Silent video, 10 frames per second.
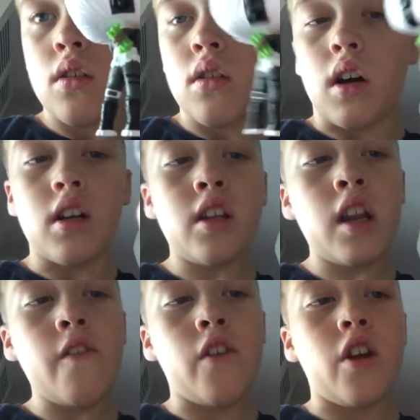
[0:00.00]
I didn't
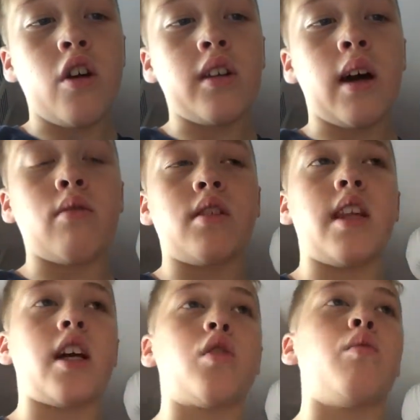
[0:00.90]
even know that was the
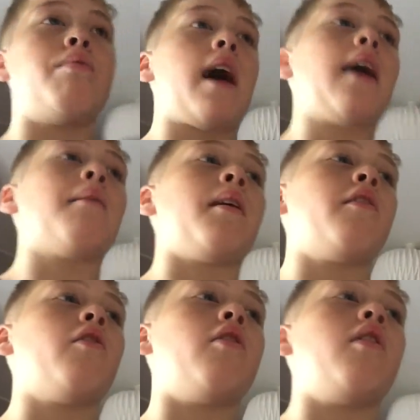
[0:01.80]
actual backlink
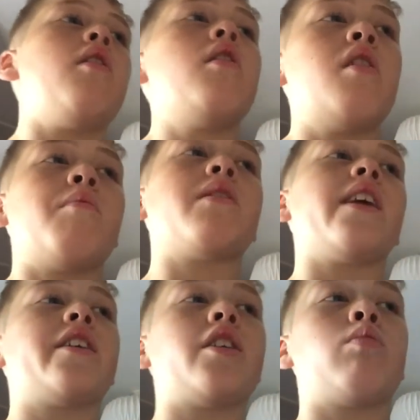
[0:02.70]
for it, but
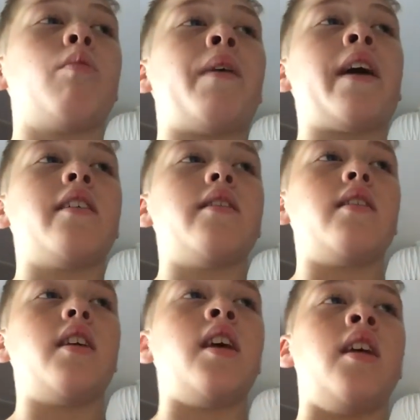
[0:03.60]
that's just what pandas
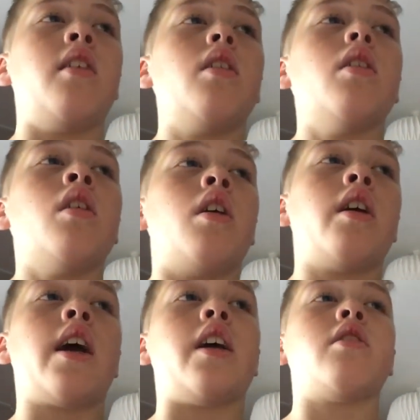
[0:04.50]
eat.
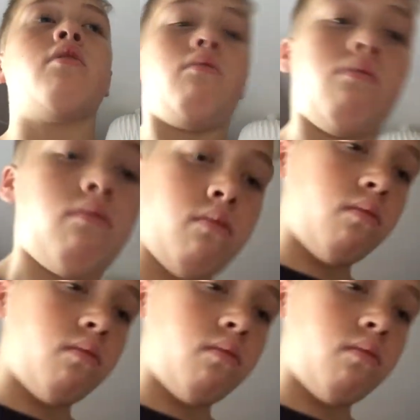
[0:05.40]
Okay, so, I